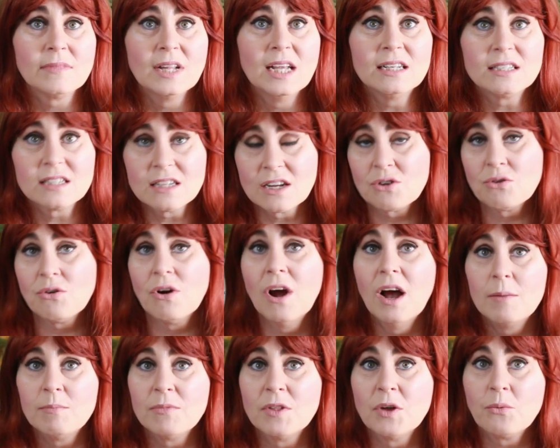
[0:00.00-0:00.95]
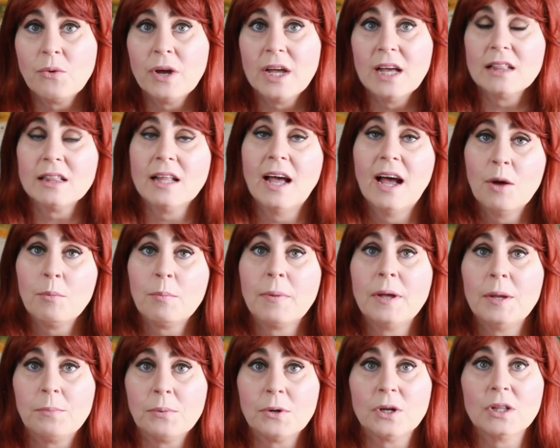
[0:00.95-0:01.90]
It's a crime that we allow
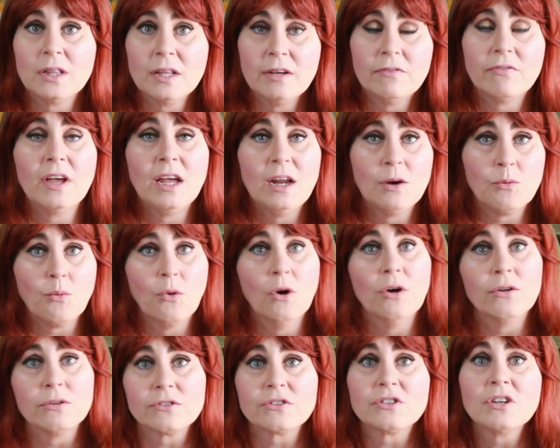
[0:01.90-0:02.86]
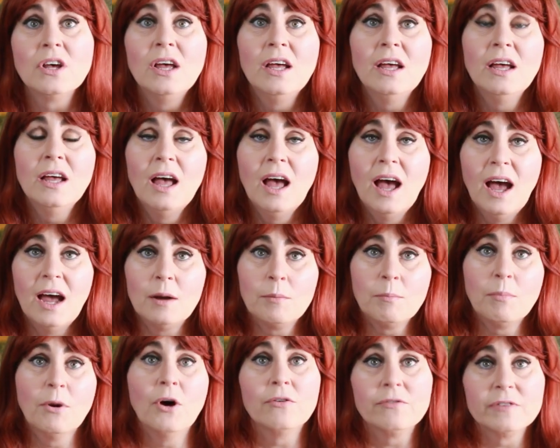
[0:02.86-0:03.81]
people to live in want
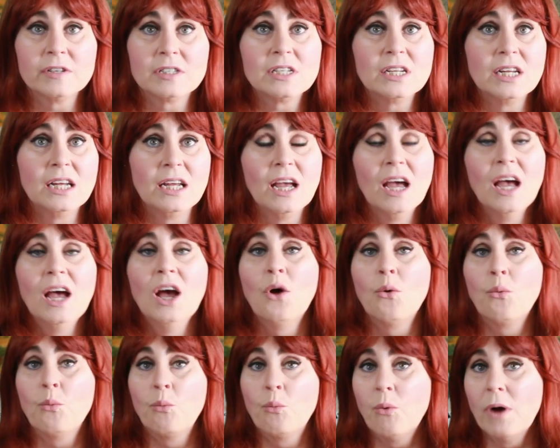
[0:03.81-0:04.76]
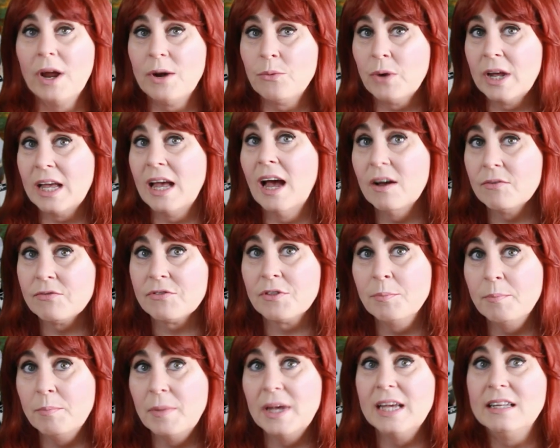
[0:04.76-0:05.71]
and poverty when we have
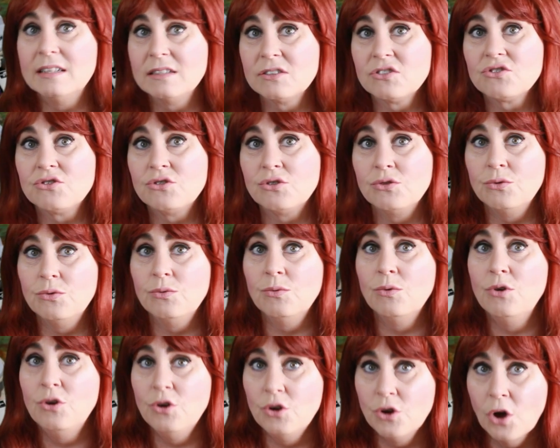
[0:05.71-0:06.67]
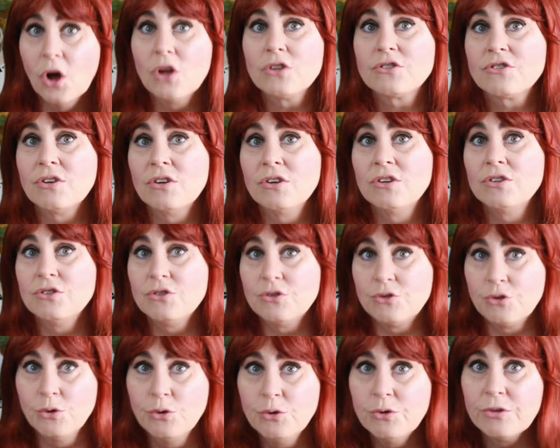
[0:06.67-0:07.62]
the means to not
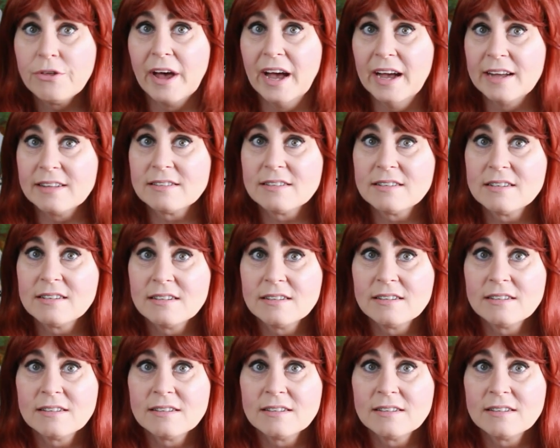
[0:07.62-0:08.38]
do that.